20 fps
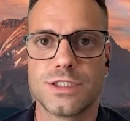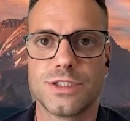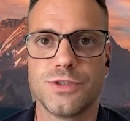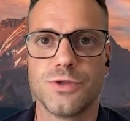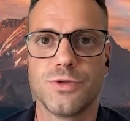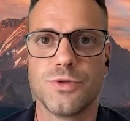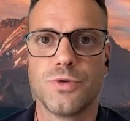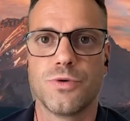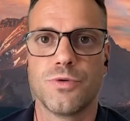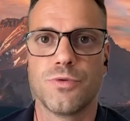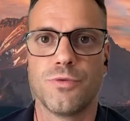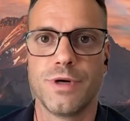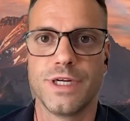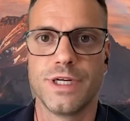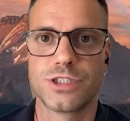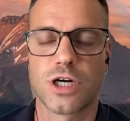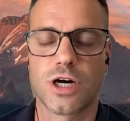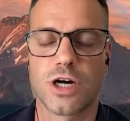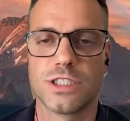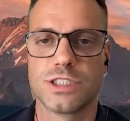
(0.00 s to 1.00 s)
to
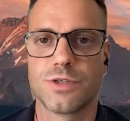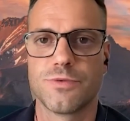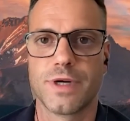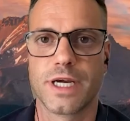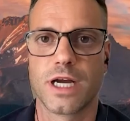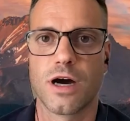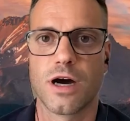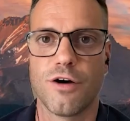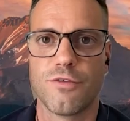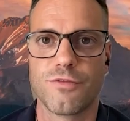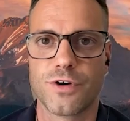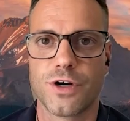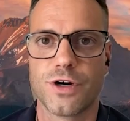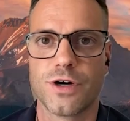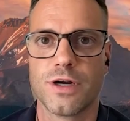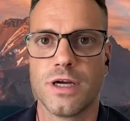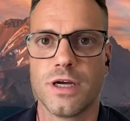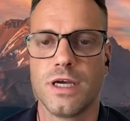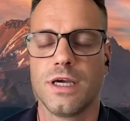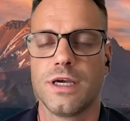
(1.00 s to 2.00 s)
recharge and
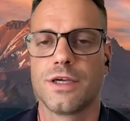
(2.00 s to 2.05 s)
recover,